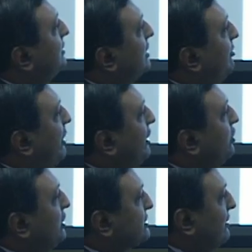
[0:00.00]
compared to
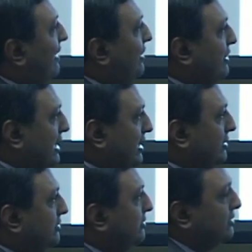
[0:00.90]
the
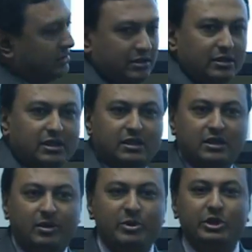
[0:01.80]
surrounding
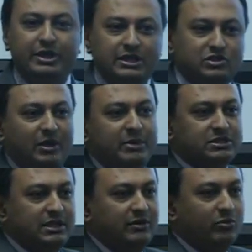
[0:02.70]
communities.
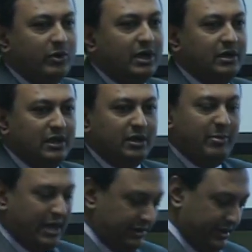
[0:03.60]
Obviously, we are a little
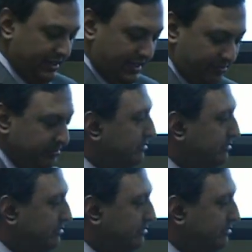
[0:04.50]
better than them,